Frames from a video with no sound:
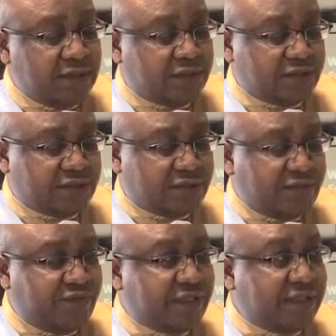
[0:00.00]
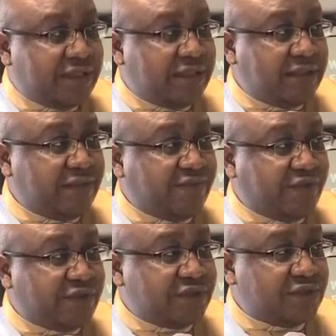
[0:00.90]
Just read
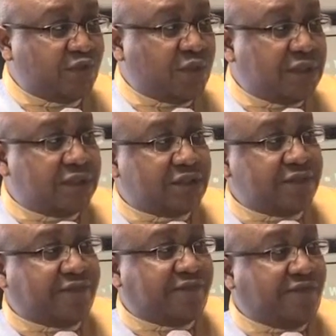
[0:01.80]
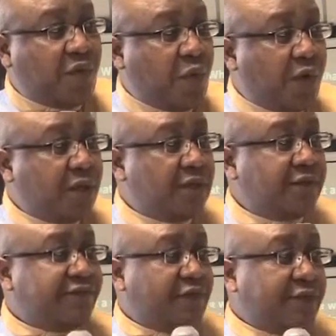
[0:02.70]
verses 1 to 4
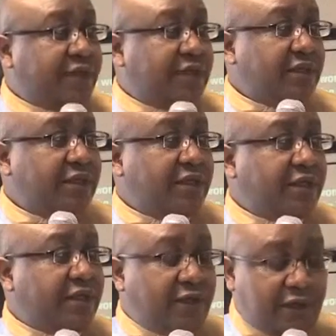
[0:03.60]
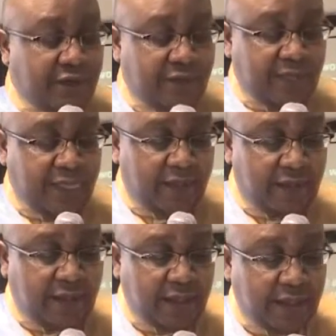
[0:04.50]
for me.
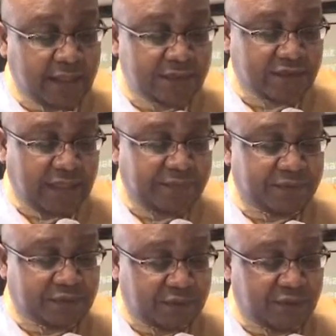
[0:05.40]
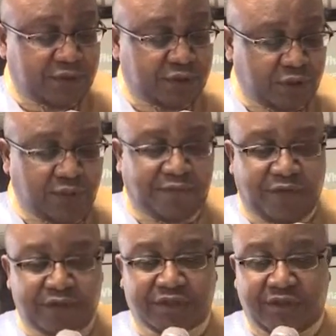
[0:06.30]
Uh, chapter 2,
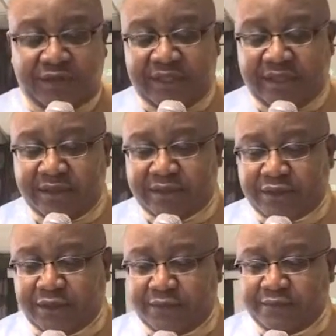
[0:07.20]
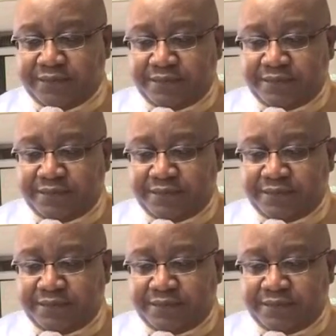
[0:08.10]
1 Corinthians 2.